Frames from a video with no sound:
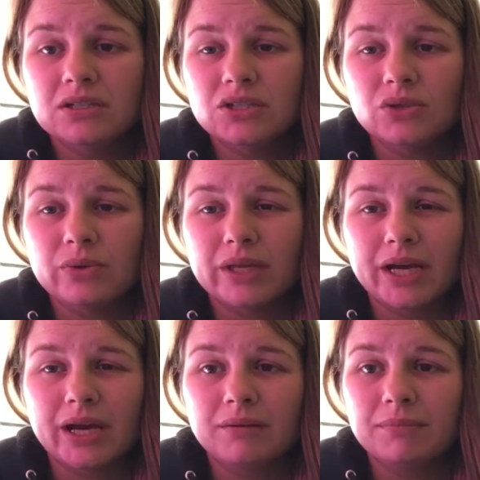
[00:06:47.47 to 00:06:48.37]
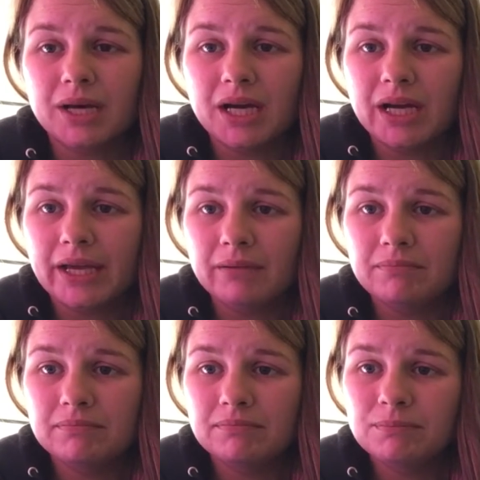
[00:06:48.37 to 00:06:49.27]
so that my
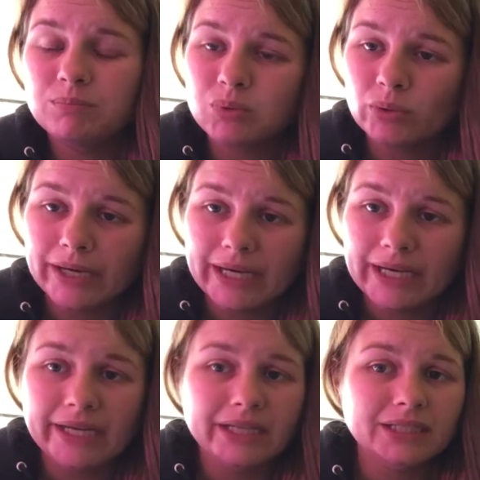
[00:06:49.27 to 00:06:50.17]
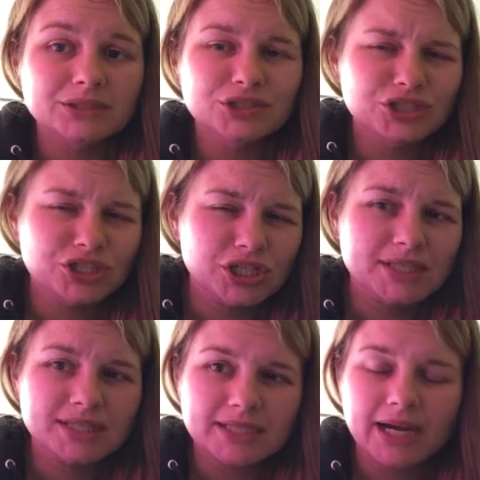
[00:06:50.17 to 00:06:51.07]
brain
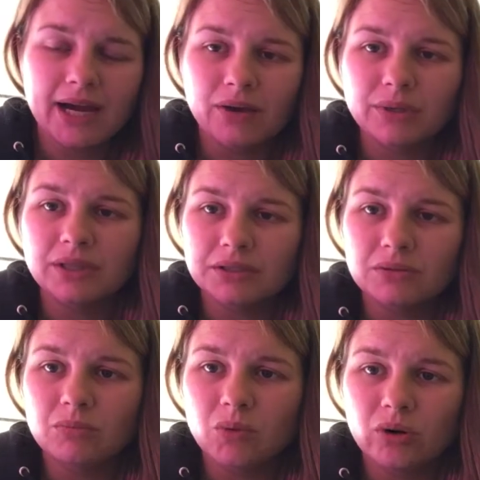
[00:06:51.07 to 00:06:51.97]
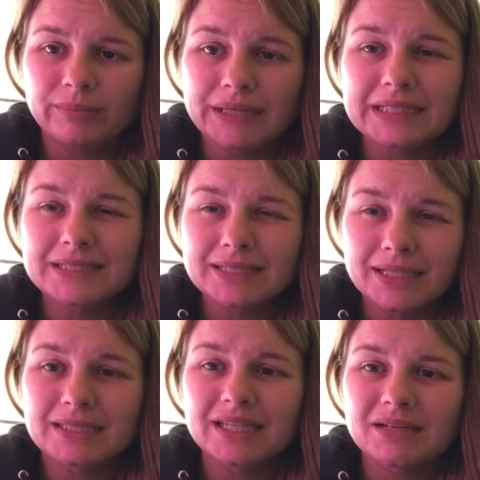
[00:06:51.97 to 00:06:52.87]
shuts down a little more. I mean, it
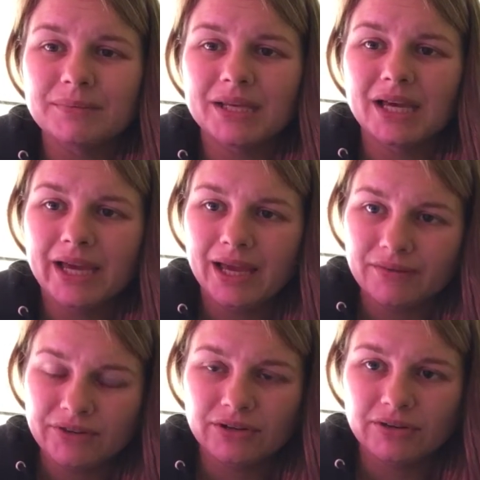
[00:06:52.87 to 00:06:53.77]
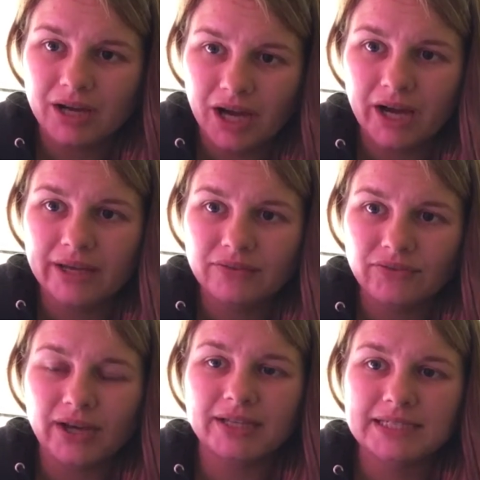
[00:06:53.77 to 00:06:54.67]
does get me a heavier high
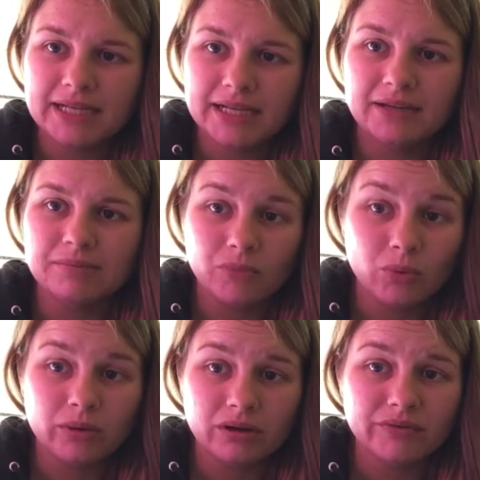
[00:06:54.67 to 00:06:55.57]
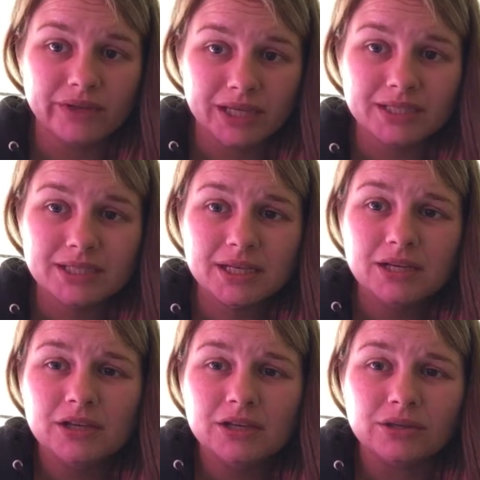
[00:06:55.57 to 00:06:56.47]
if I take more of it.
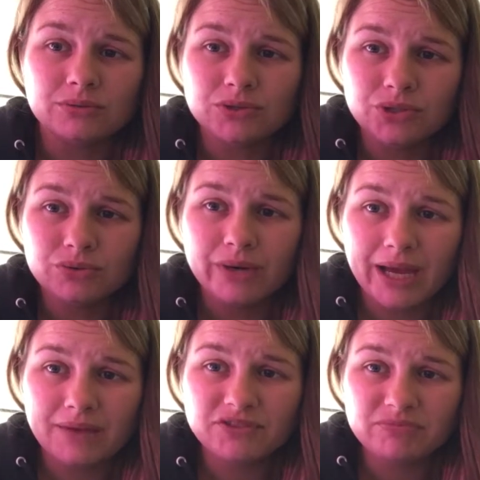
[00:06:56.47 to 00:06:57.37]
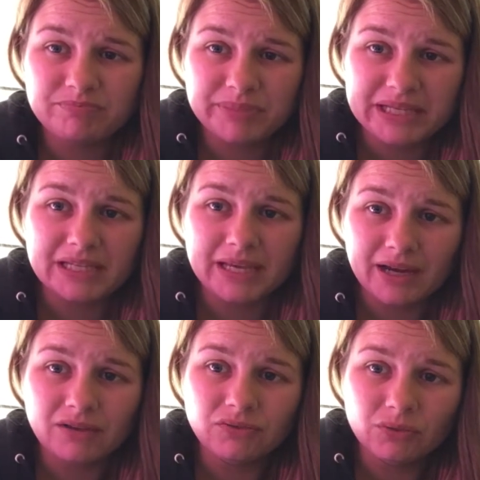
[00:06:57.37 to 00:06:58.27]
You do have to be
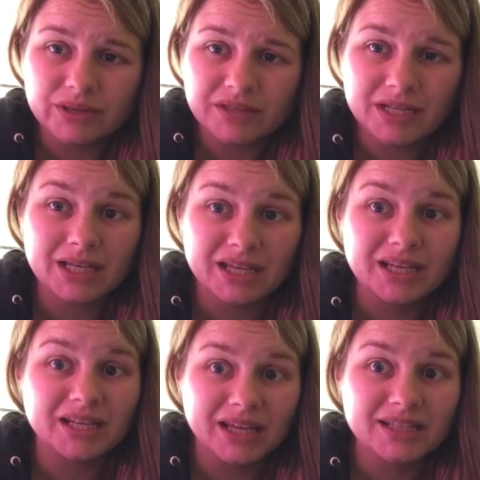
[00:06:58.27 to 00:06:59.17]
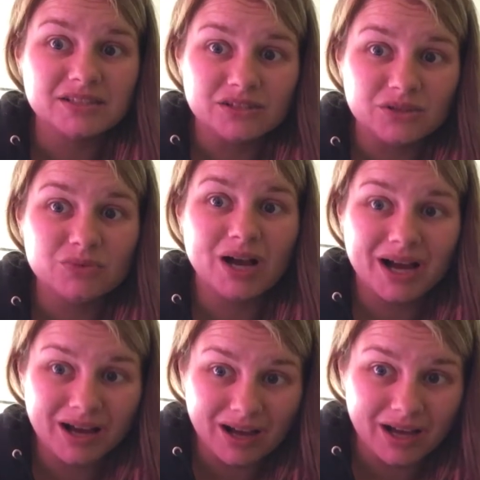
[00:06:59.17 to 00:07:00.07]
careful with it. It gets you
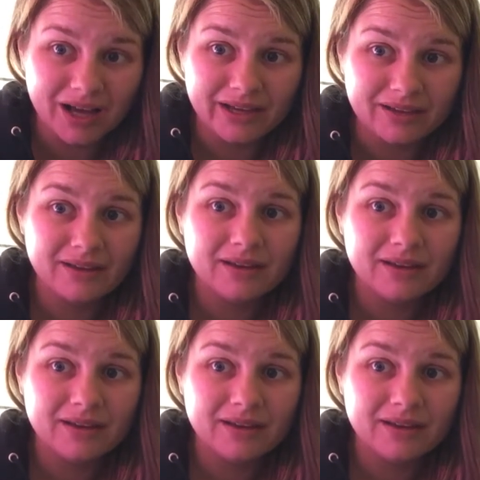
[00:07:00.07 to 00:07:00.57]
high.